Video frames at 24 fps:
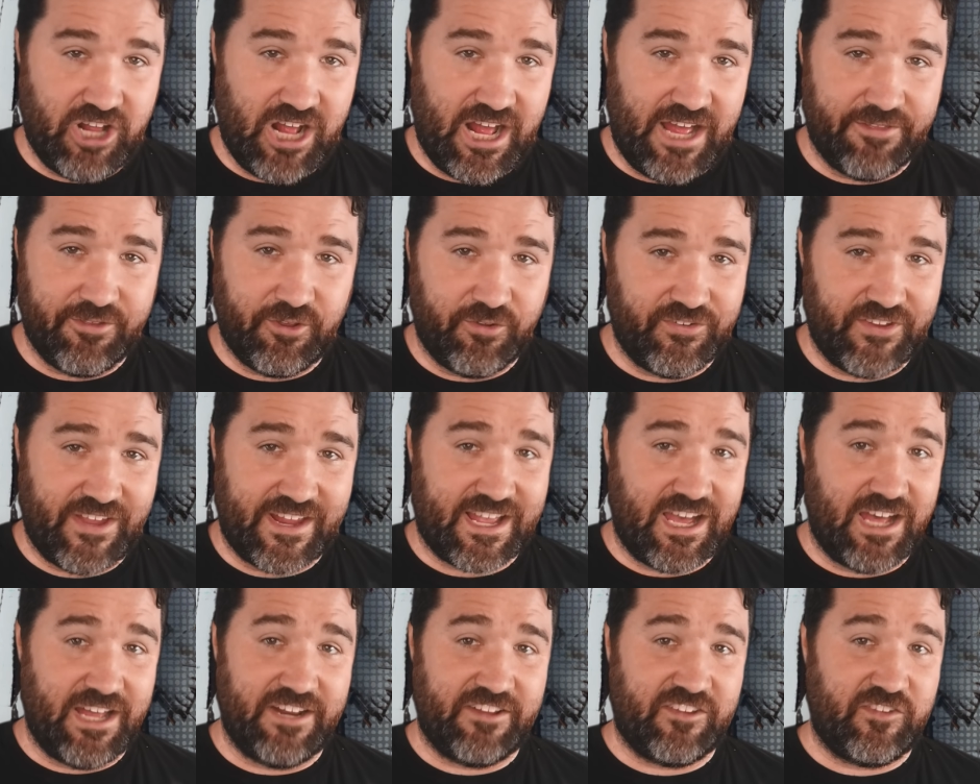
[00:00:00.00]
it or not, those
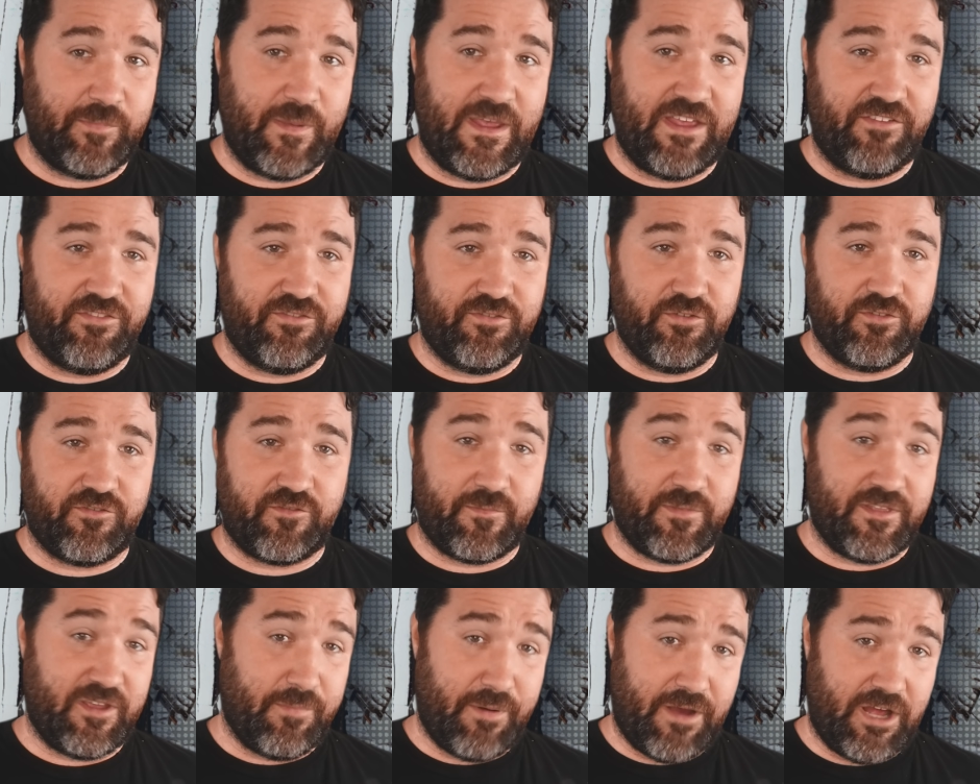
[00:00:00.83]
iconic spacesuits
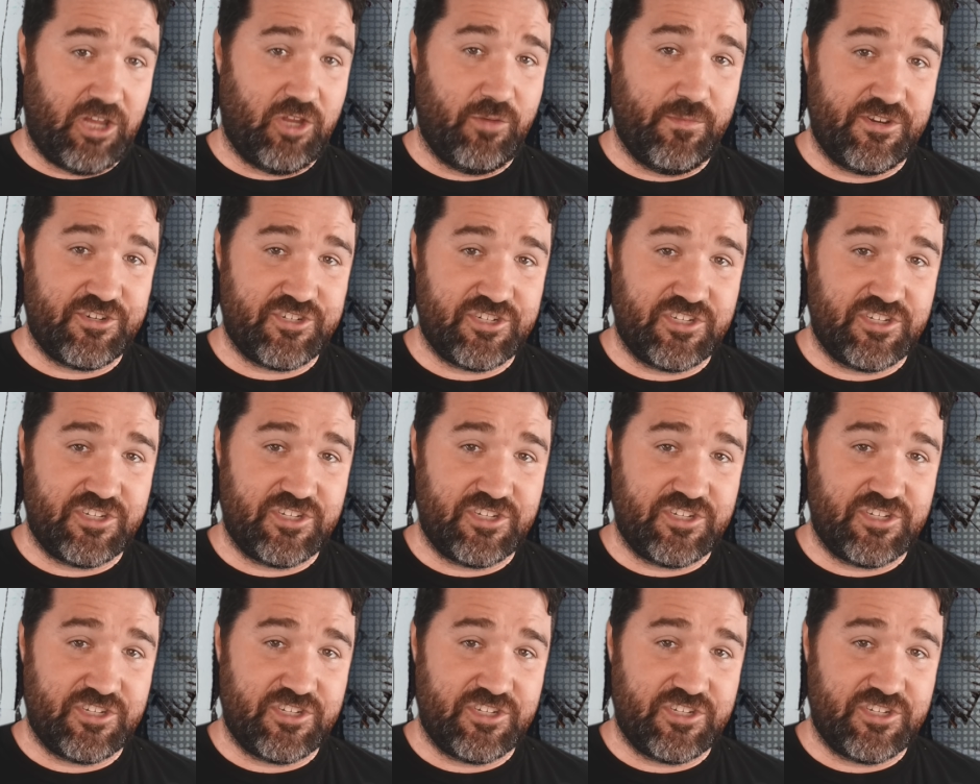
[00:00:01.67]
from the Apollo